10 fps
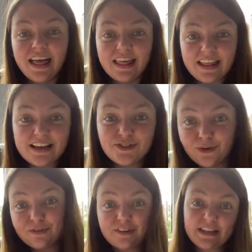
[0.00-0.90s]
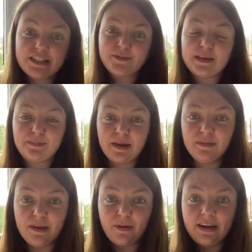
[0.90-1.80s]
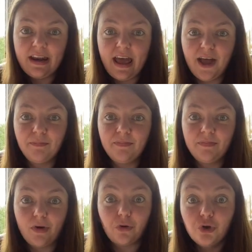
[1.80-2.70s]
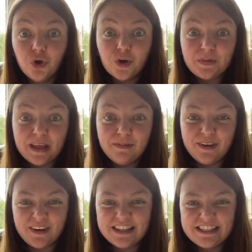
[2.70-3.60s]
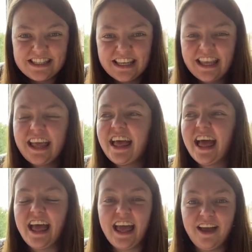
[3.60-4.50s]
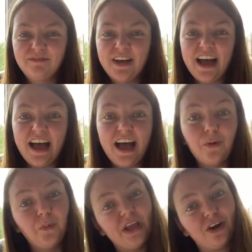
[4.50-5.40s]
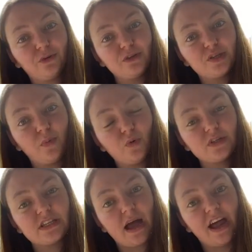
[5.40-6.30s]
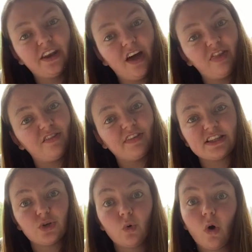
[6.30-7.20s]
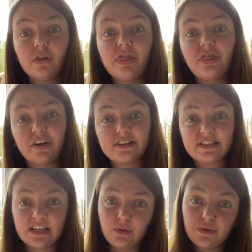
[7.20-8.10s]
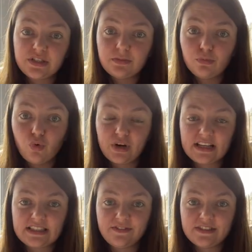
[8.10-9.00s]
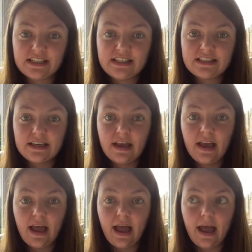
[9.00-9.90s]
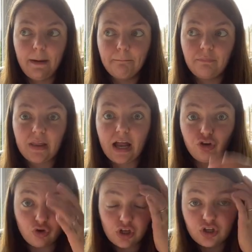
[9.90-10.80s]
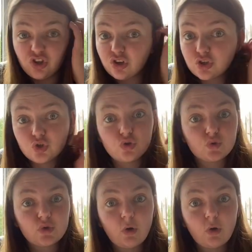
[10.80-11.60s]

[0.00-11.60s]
That's all for this week, primary one, or new primary ones. We are going to post another video on Thursday with some more activities, and you can do those at